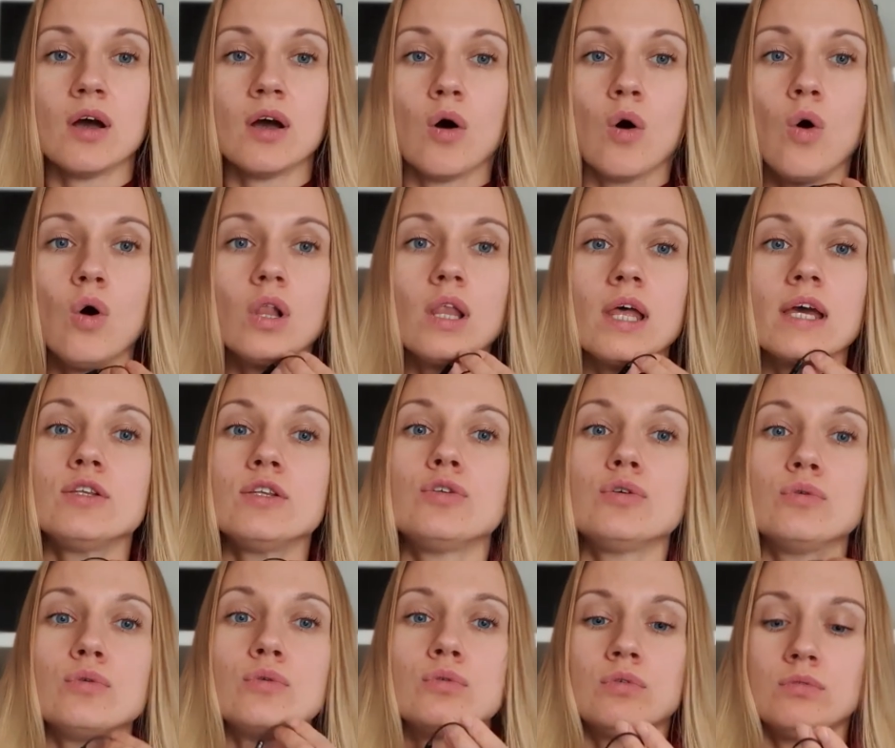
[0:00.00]
all I
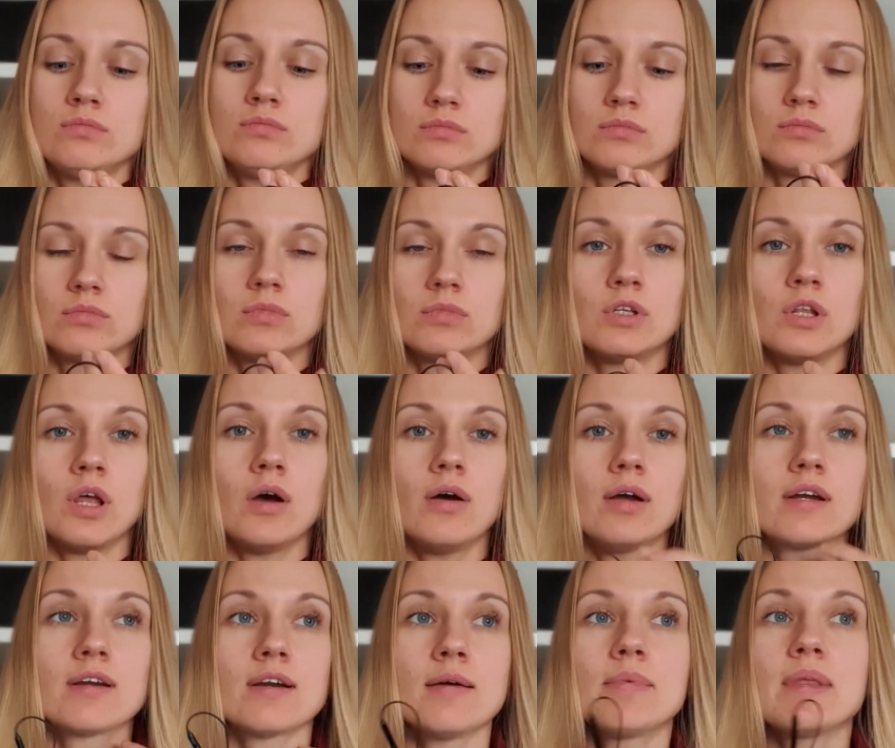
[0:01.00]
do, I
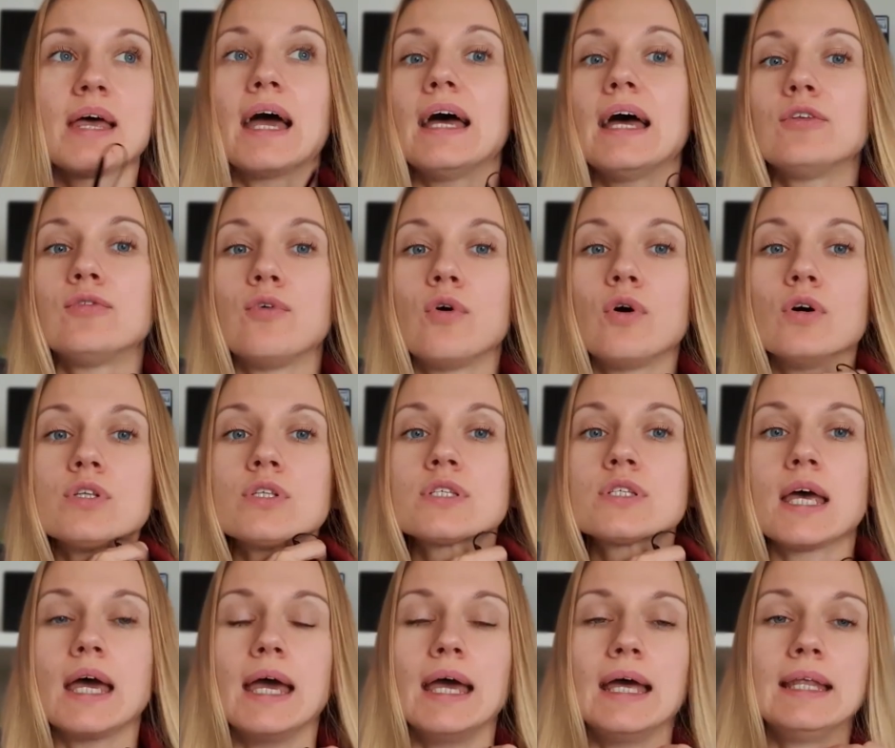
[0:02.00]
grab the headphones,
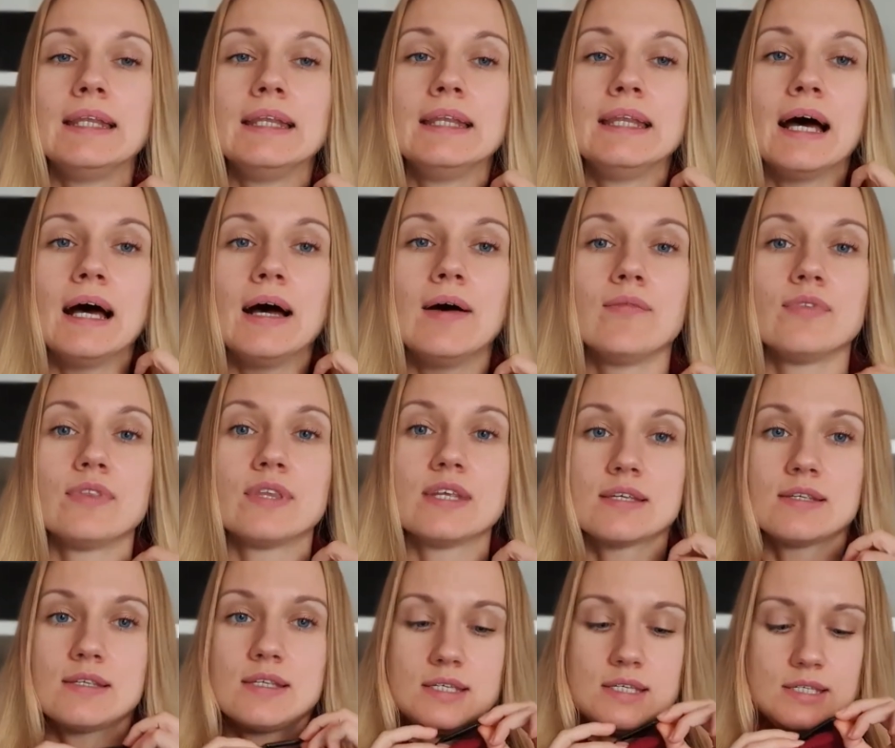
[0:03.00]
and
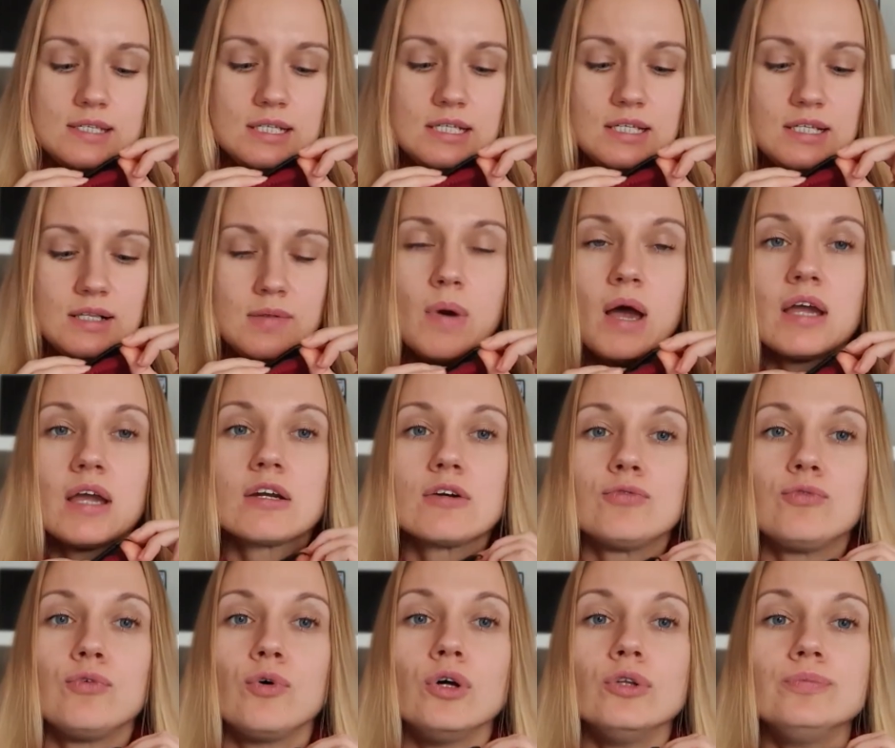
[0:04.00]
this is little
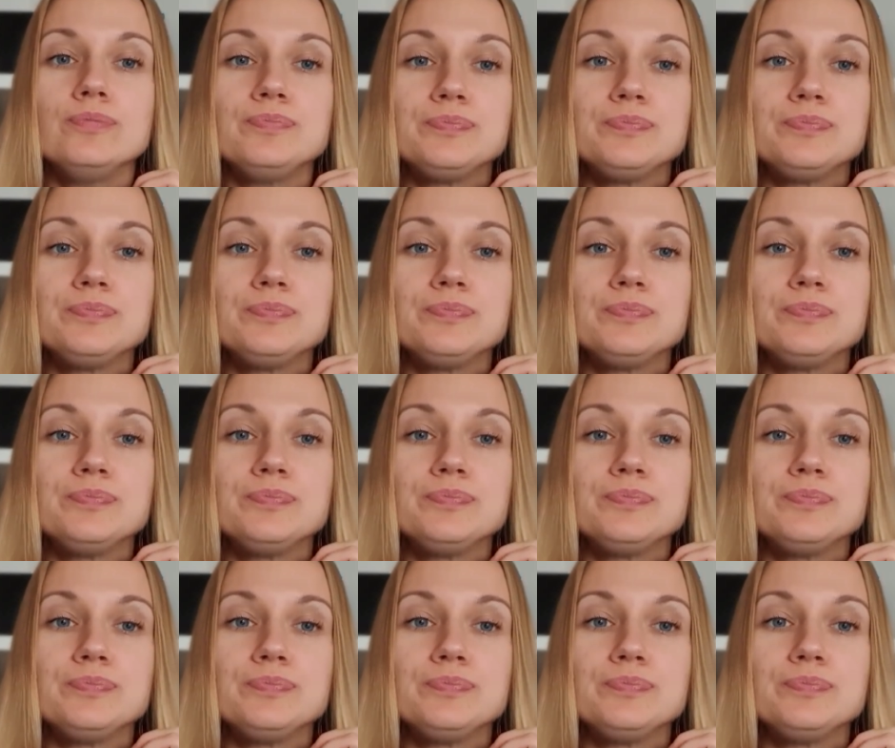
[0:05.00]
microphone